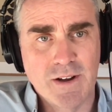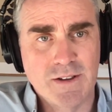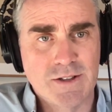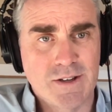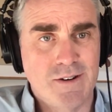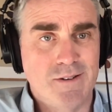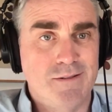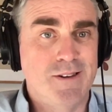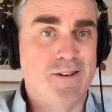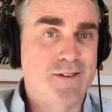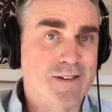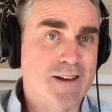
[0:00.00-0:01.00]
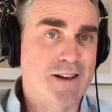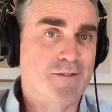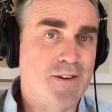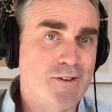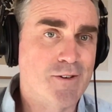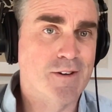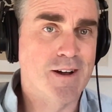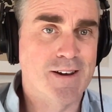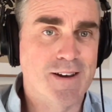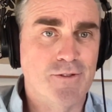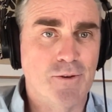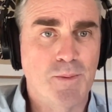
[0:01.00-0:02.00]
And so, you know, it's like I have an undergrad
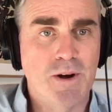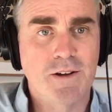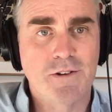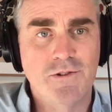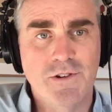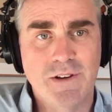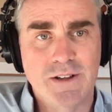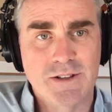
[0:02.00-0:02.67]
in anthropology.